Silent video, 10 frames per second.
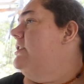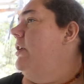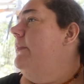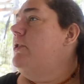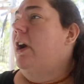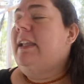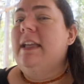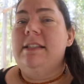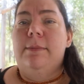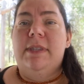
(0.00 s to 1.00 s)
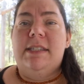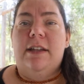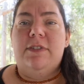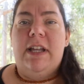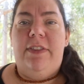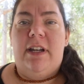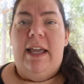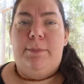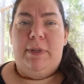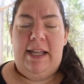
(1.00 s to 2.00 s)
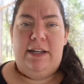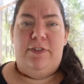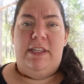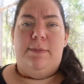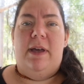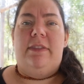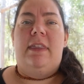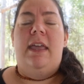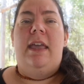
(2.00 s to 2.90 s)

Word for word: so I'm trying to get some of the stuff done that I had planned for this month,